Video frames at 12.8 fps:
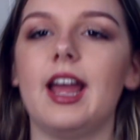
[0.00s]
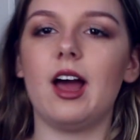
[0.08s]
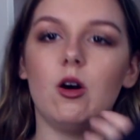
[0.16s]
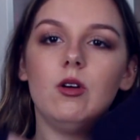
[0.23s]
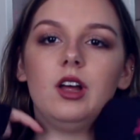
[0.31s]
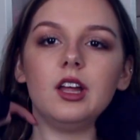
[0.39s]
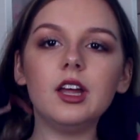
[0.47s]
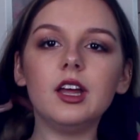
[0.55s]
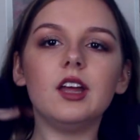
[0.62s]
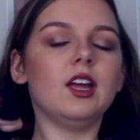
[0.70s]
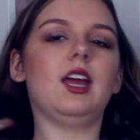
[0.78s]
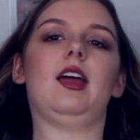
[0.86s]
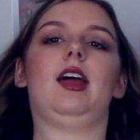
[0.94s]
now,
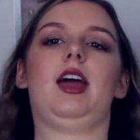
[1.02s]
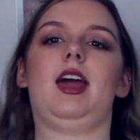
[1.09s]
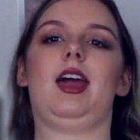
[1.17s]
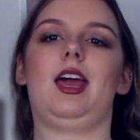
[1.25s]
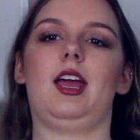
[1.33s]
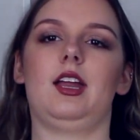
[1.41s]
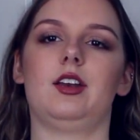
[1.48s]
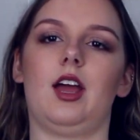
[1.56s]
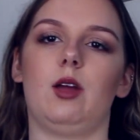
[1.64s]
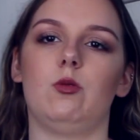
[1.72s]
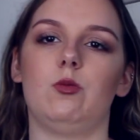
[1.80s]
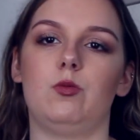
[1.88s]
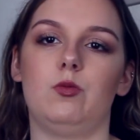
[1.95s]
and
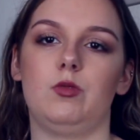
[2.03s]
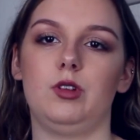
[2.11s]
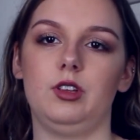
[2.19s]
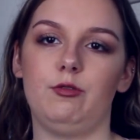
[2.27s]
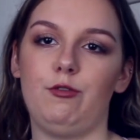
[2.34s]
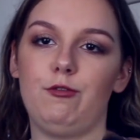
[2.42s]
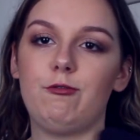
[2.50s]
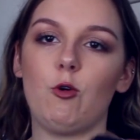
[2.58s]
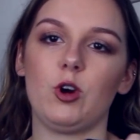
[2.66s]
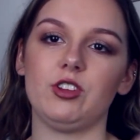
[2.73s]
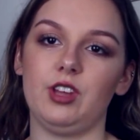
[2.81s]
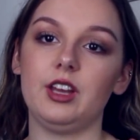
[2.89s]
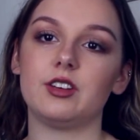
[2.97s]
I
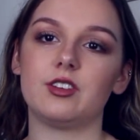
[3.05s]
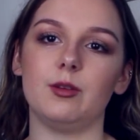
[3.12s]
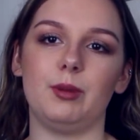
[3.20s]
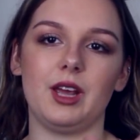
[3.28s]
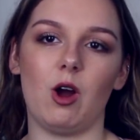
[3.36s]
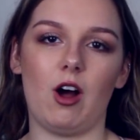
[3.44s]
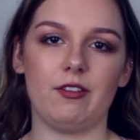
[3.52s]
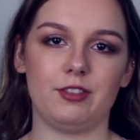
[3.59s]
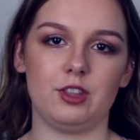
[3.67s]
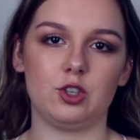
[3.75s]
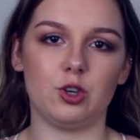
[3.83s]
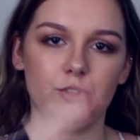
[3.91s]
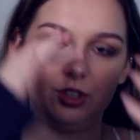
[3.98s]
force it to be off the
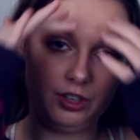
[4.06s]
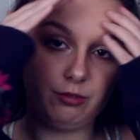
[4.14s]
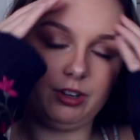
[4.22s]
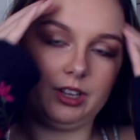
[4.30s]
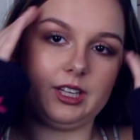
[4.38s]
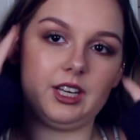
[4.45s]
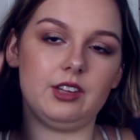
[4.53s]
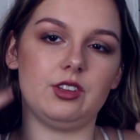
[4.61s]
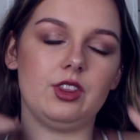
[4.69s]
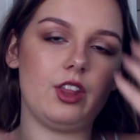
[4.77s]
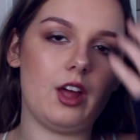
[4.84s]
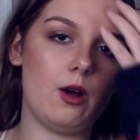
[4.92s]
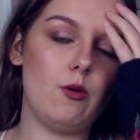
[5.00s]
shoulder. It really
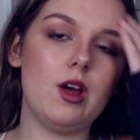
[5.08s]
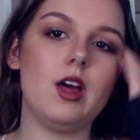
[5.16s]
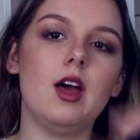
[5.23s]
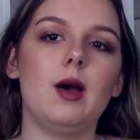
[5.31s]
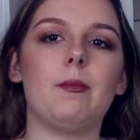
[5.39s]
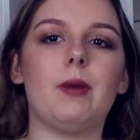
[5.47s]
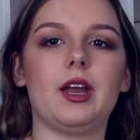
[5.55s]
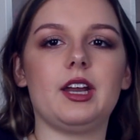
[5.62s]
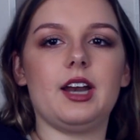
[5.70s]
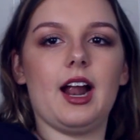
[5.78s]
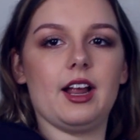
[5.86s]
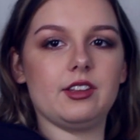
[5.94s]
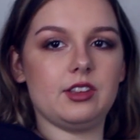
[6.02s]
isn't though, but it
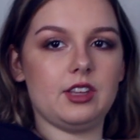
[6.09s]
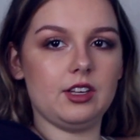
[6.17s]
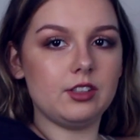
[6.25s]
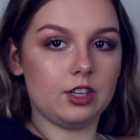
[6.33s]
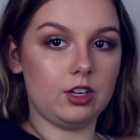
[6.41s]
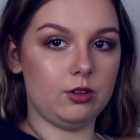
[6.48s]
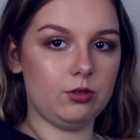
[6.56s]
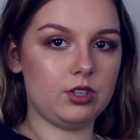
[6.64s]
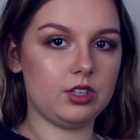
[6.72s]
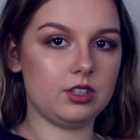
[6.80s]
has these cute